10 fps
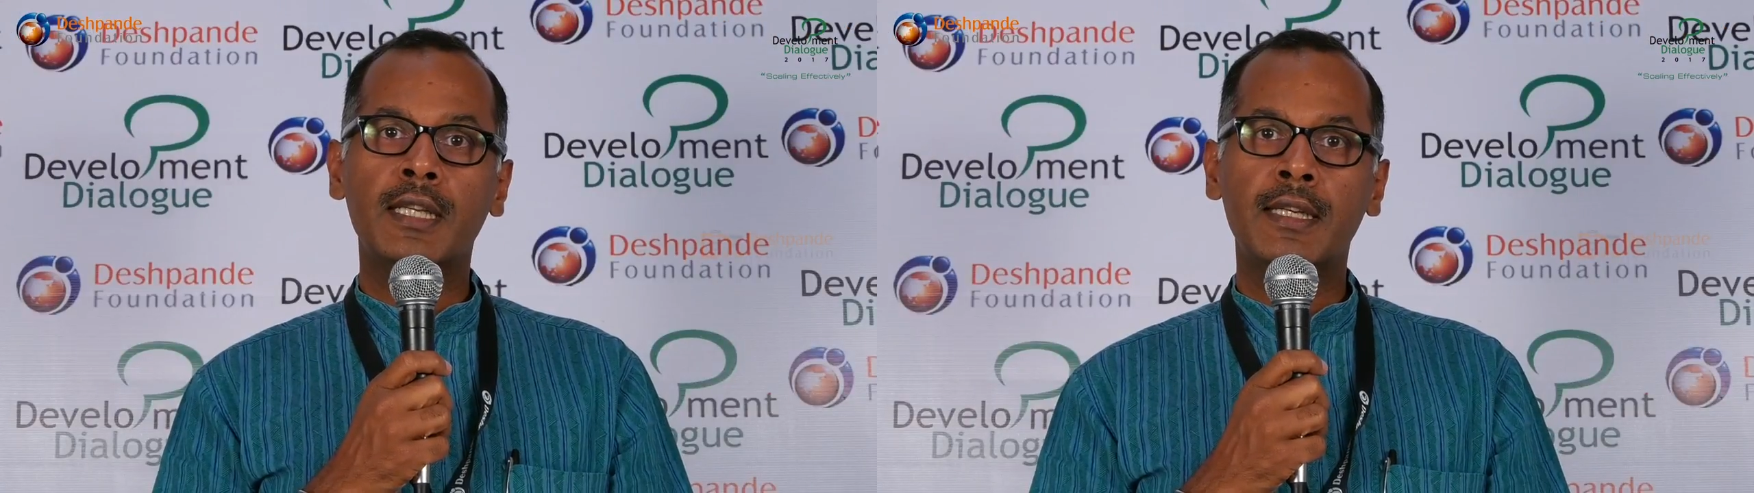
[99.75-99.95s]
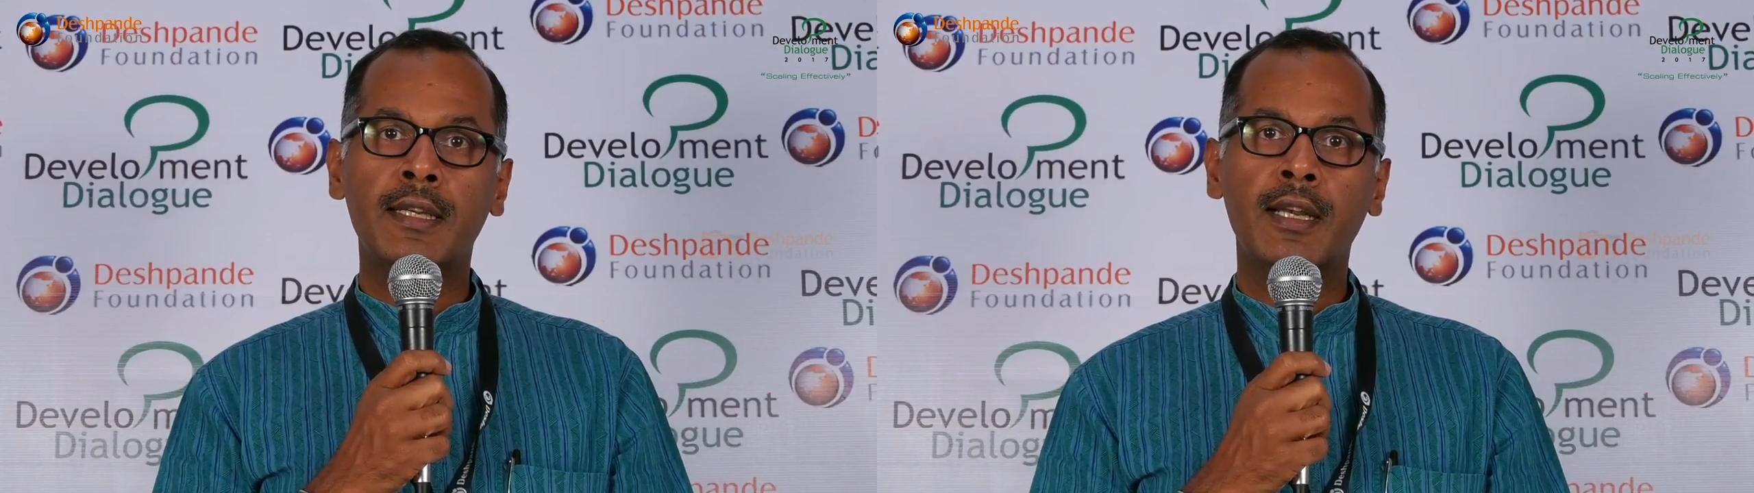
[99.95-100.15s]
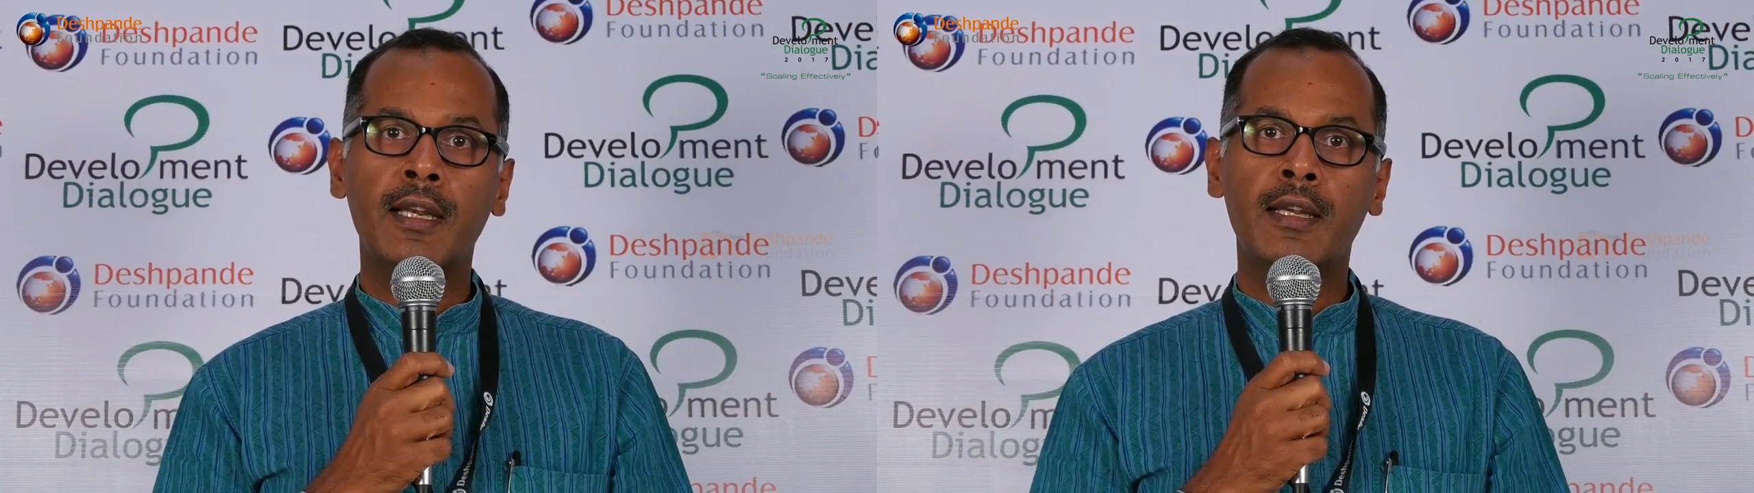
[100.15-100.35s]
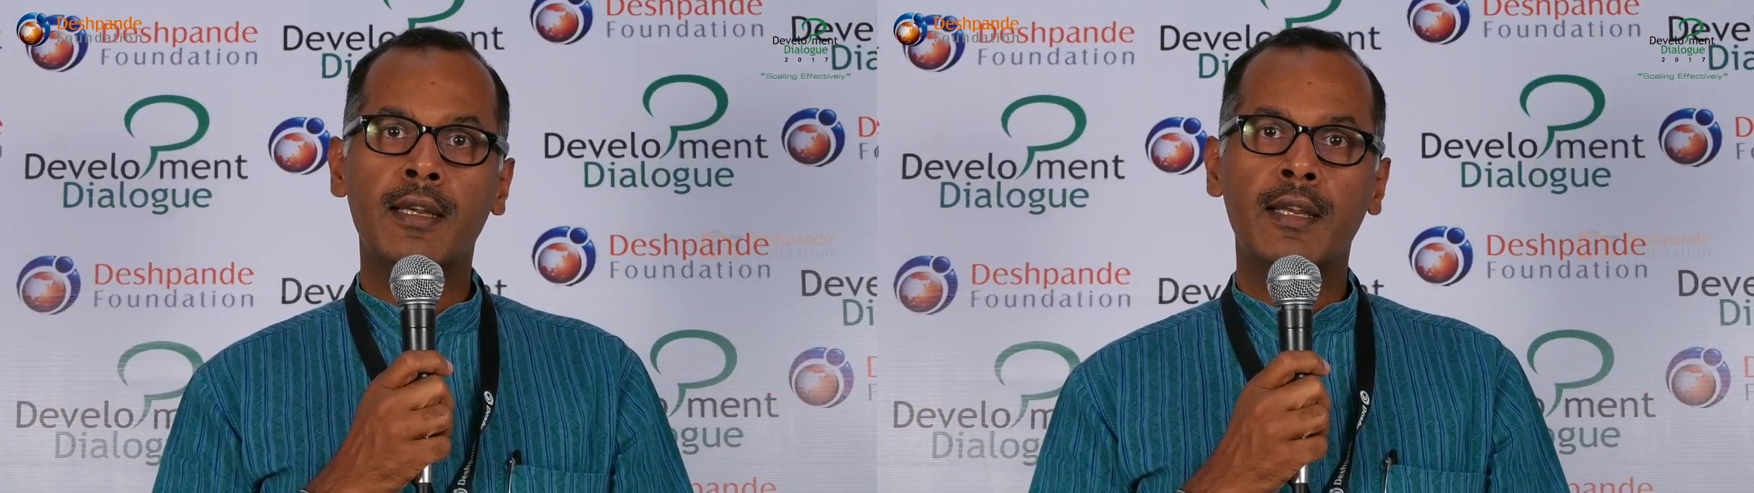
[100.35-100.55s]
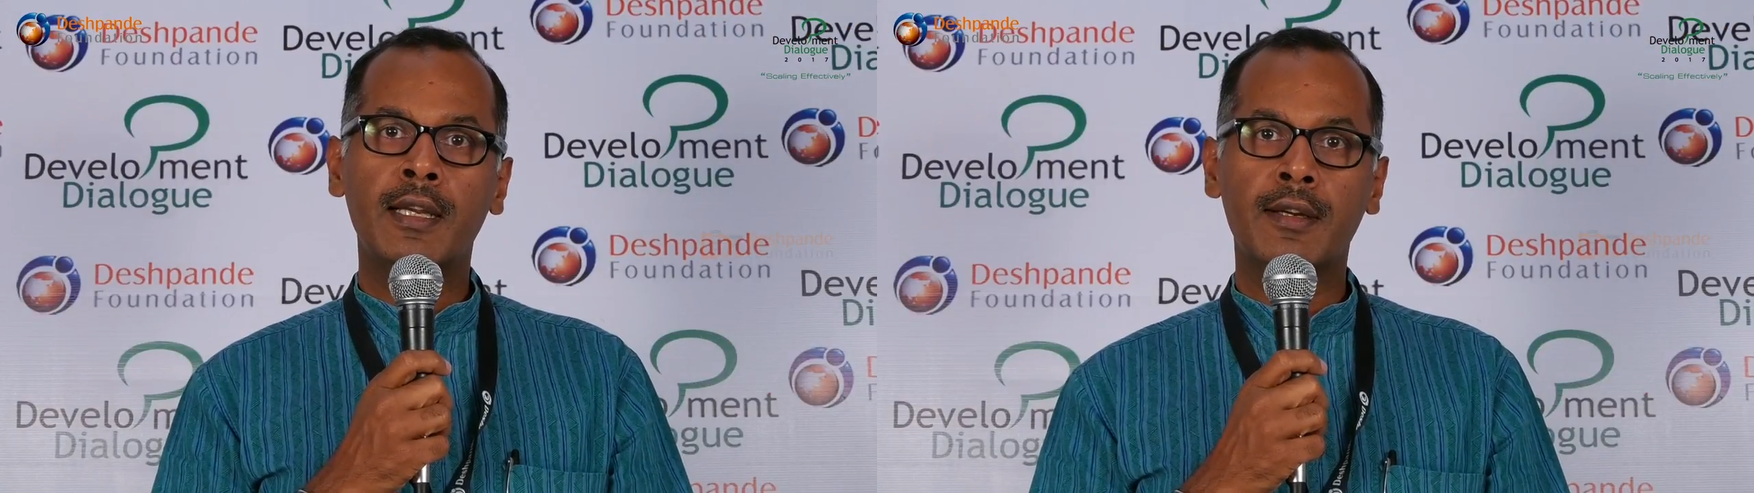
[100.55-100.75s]

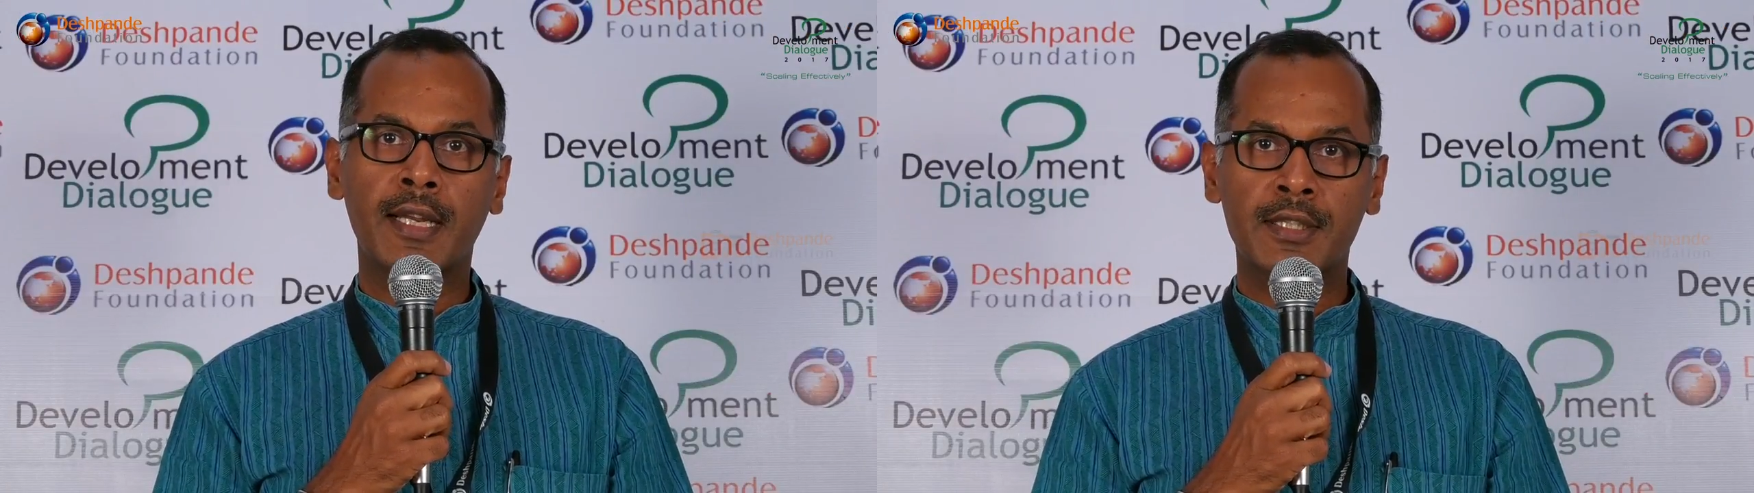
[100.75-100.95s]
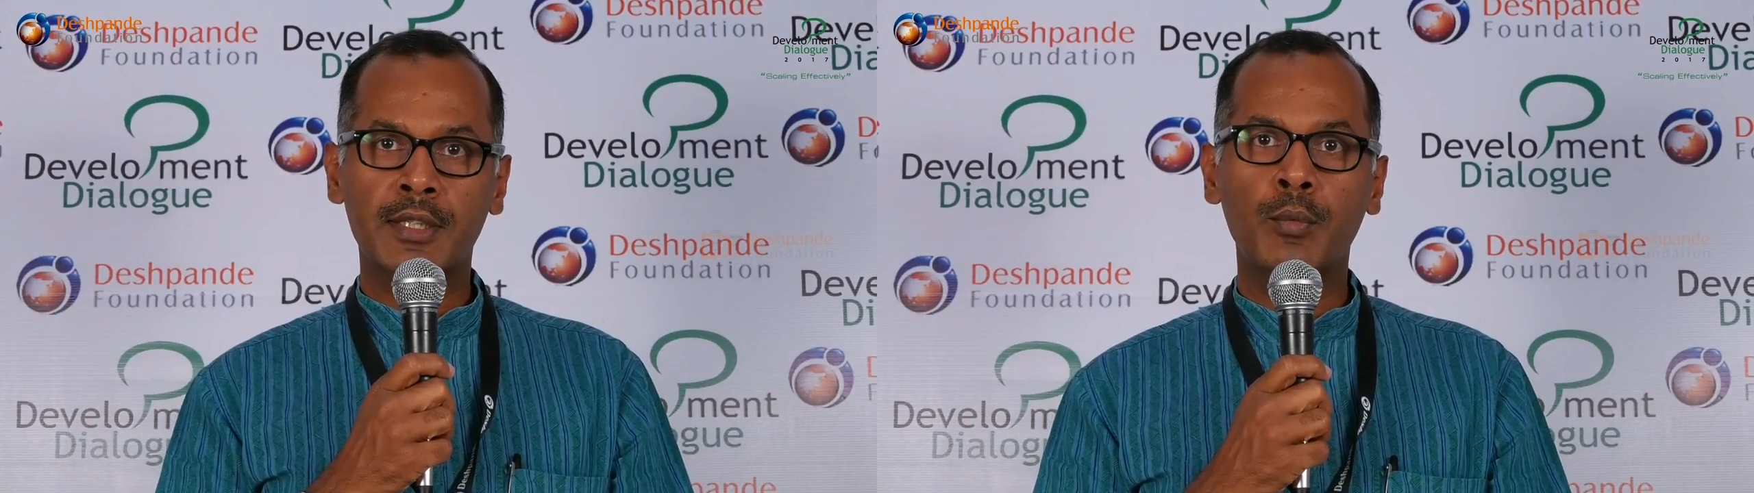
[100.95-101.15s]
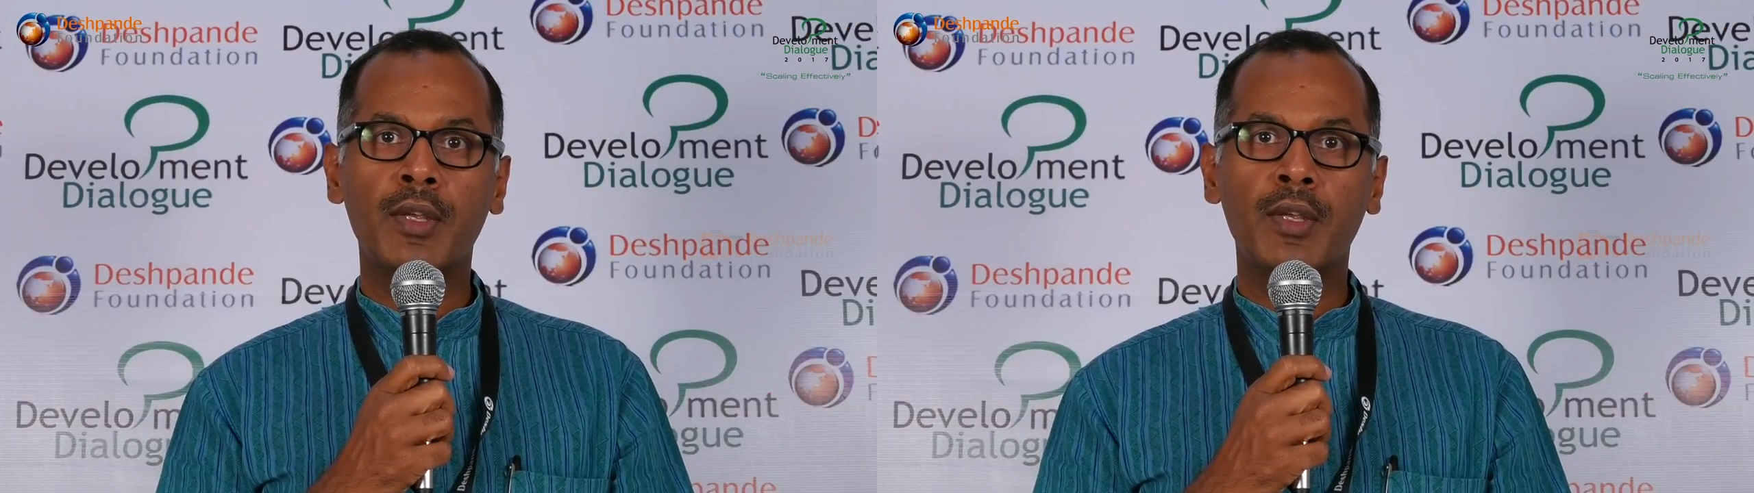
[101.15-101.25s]
detailed interaction